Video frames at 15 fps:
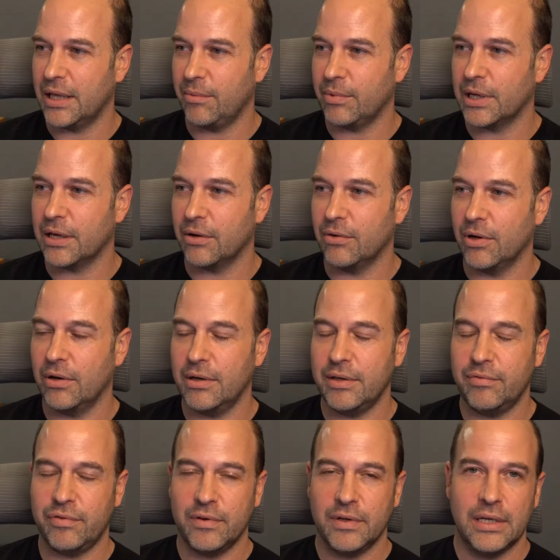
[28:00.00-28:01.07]
that we go
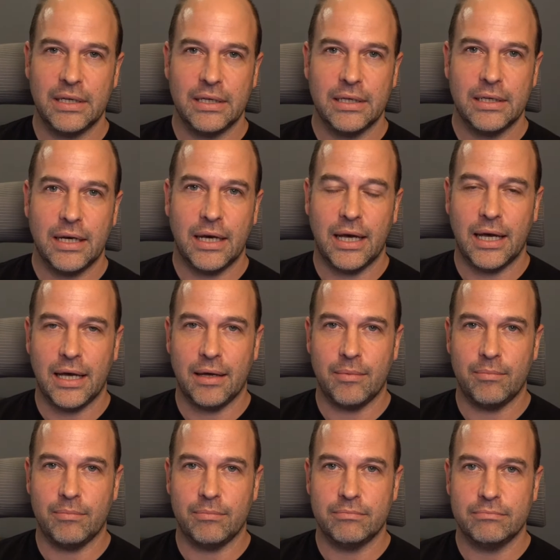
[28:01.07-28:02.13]
live
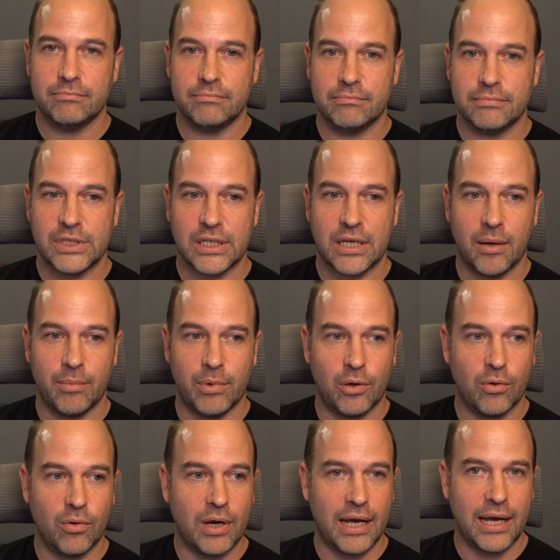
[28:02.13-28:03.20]
to come
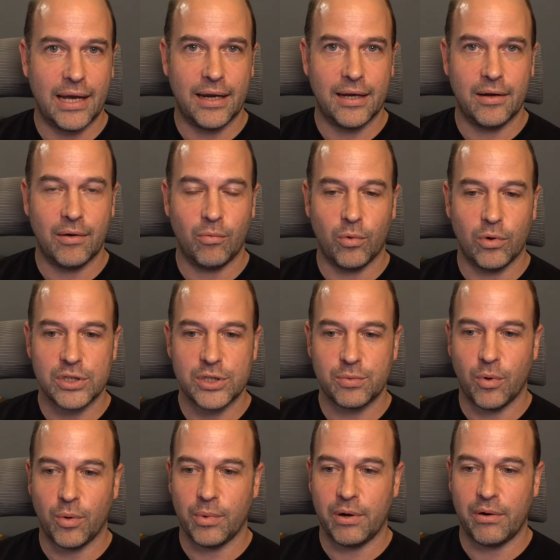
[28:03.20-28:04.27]
along and watch
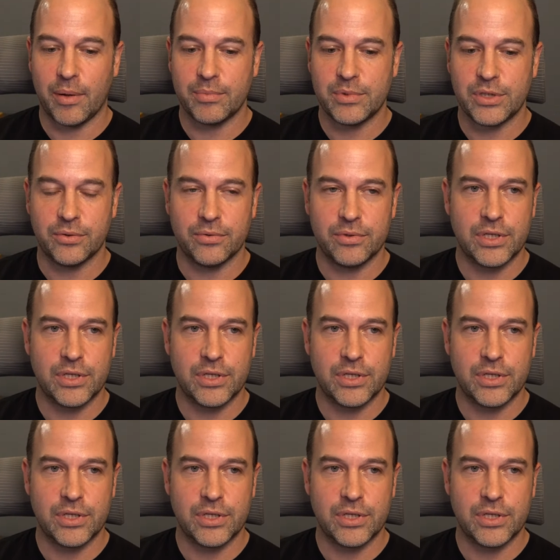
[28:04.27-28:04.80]
what we're up to.